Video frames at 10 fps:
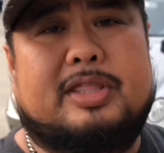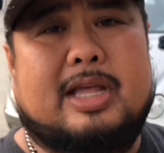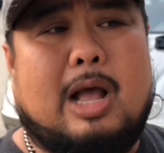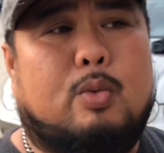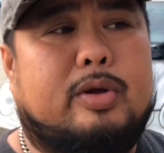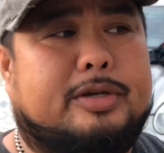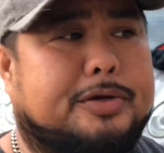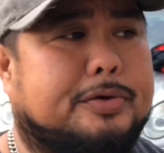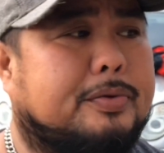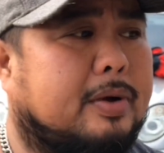thing I would
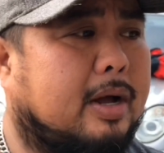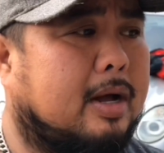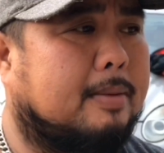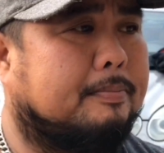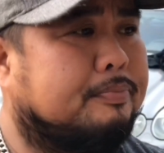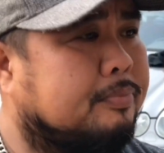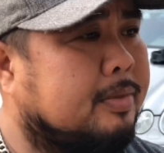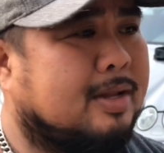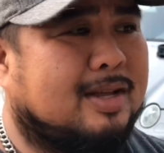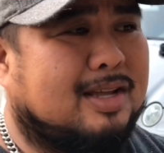do.
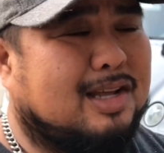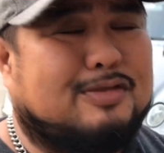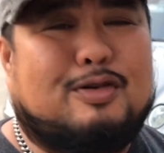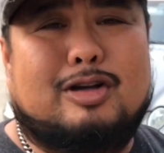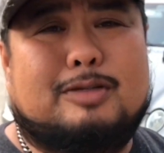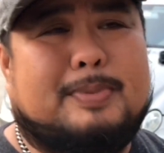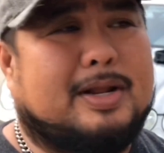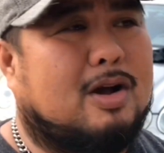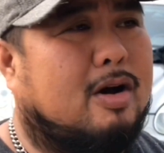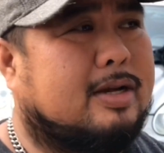As far as
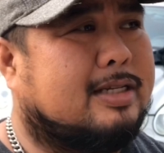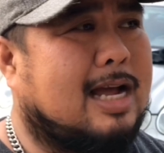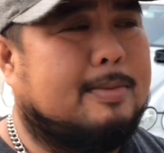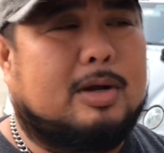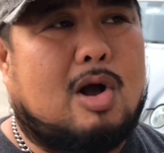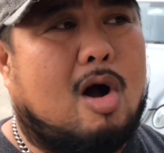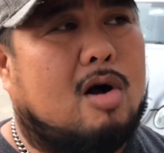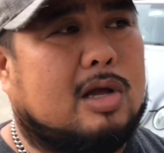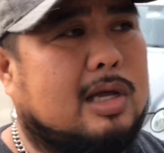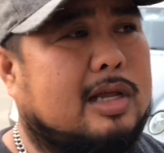spending all the time on
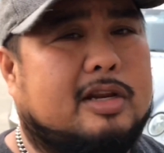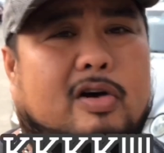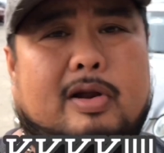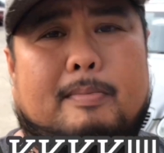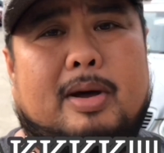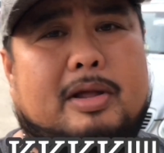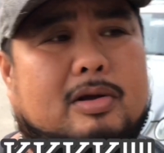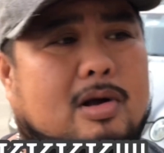caulking and all the money on